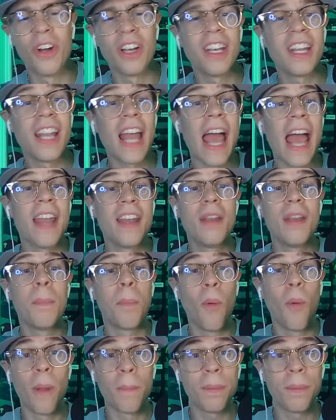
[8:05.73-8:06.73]
And
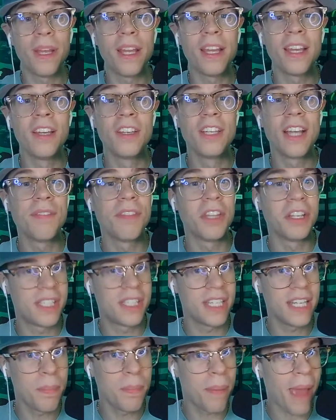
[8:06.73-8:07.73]
point being, you have the
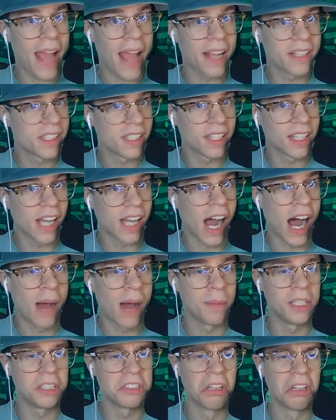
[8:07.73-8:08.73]
D-bags in the
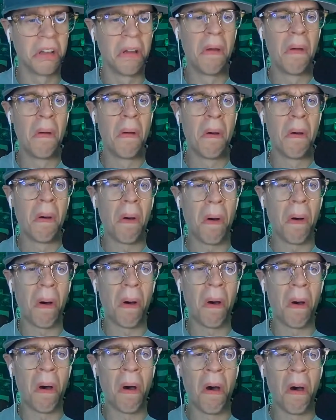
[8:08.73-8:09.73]
comments.
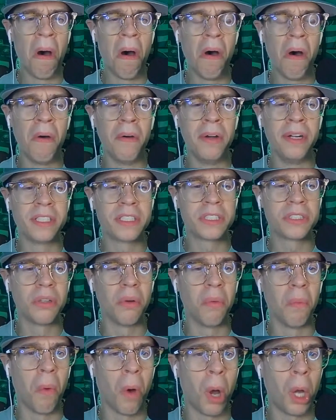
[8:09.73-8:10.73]
Oh, it's the
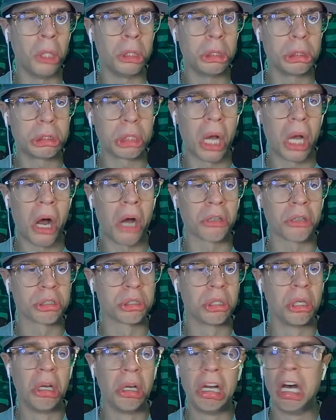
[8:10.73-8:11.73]
White
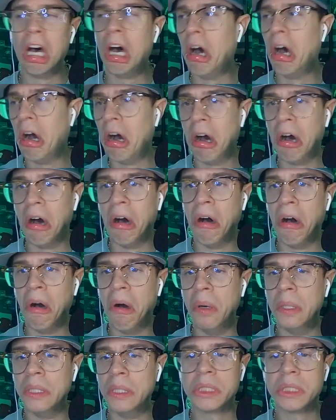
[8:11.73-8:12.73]
Sox.
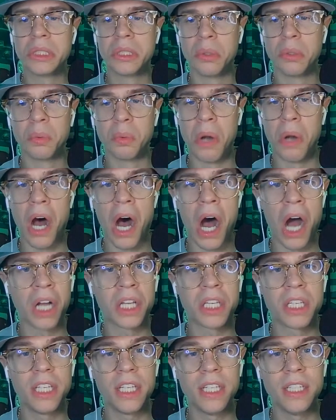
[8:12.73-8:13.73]
Oh, it's the
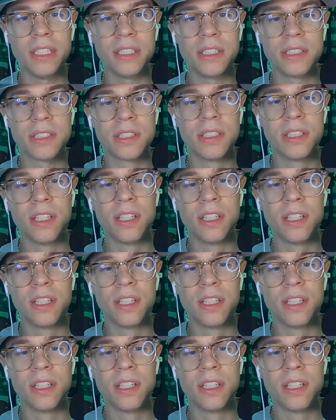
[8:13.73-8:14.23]
Rockies.